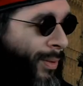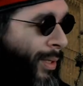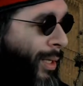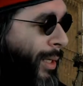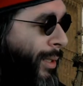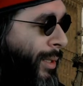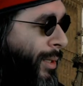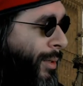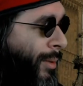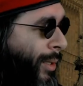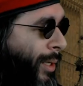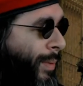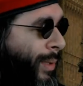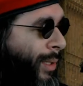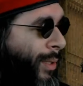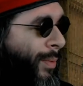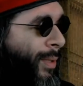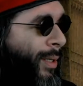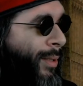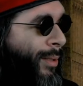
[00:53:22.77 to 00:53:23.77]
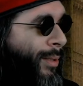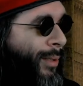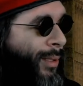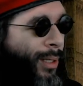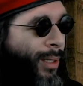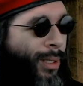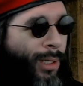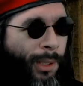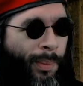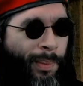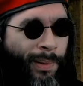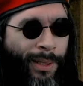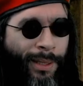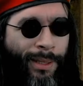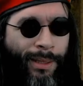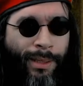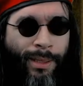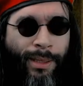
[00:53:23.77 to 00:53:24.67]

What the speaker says: I know that was a rather dark place